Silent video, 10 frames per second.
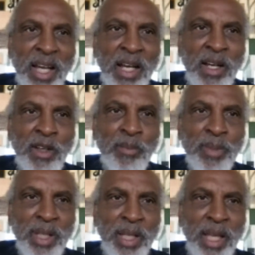
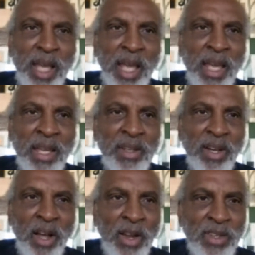Um,
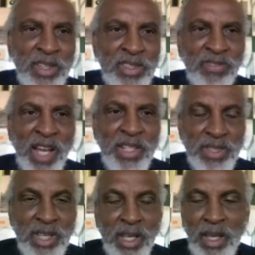and all of these
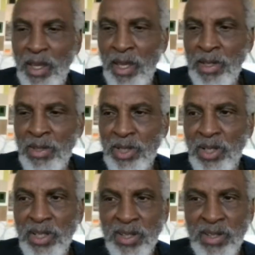fights, and it's
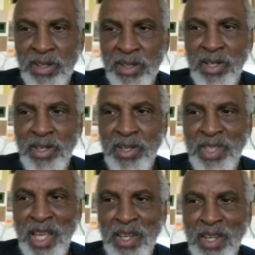clear
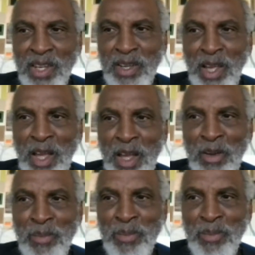that
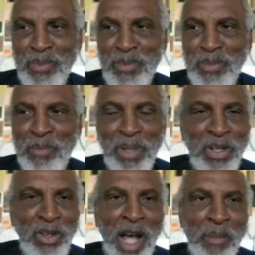um, some
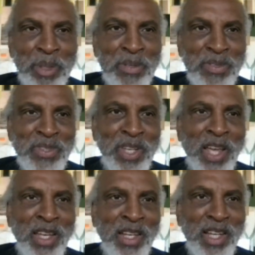political operatives are
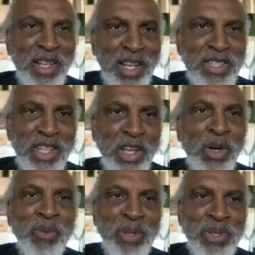saying, let's
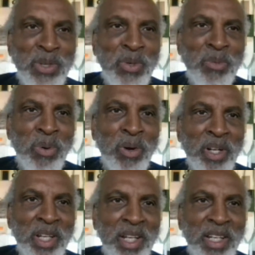take over the school
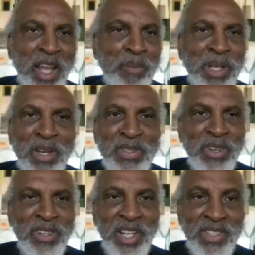board not
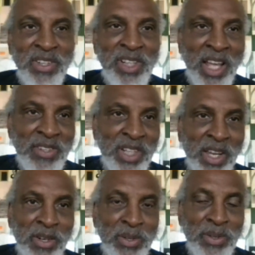because they're necessarily
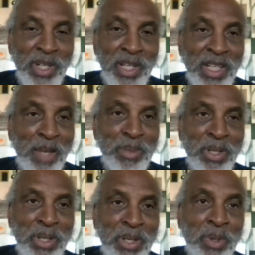educators,
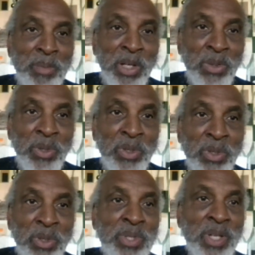not because they want to make sure
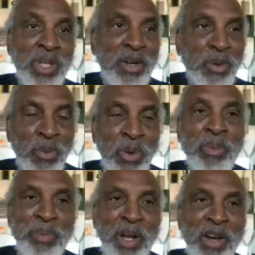students are well
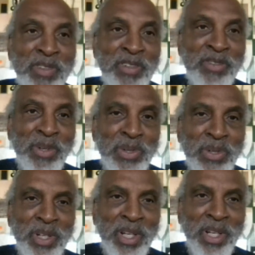prepared for the
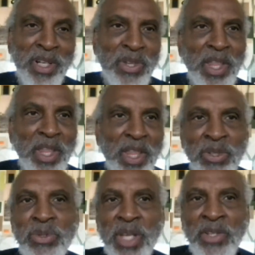future, so they
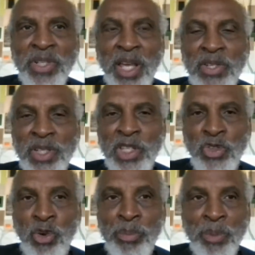can use
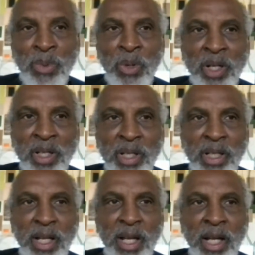education as a whipping board,
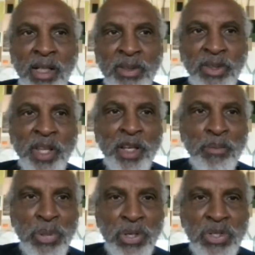uh, so
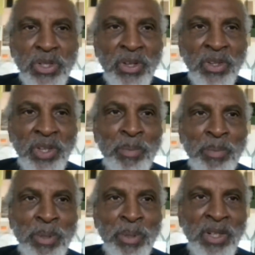they can push their
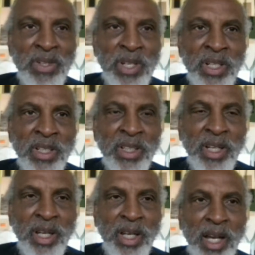political agenda,
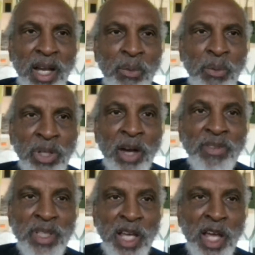uh, which
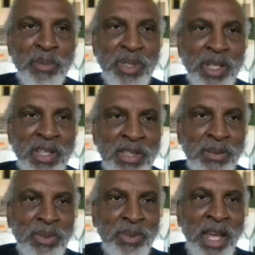oftentimes is
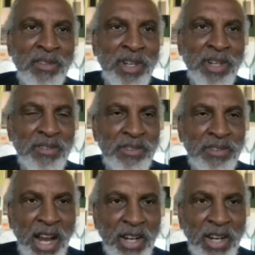that of
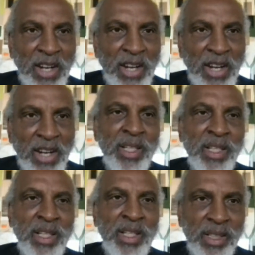fracturing
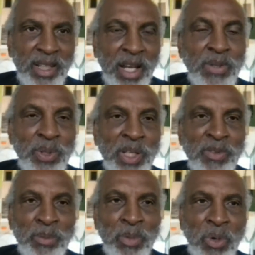the country
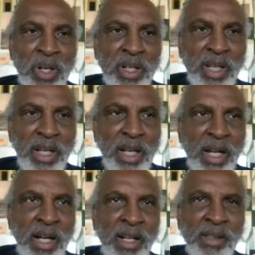even more.
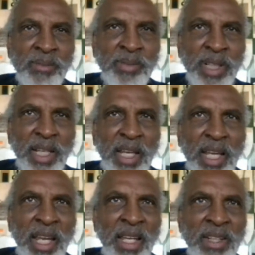Um,
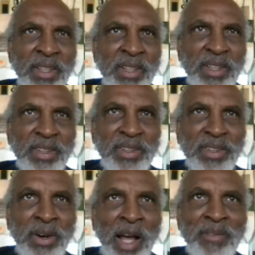and
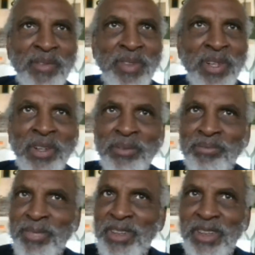so I, you know,
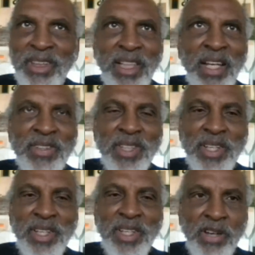it's it's a
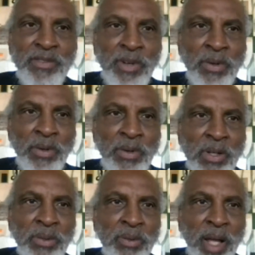tough road to hoe.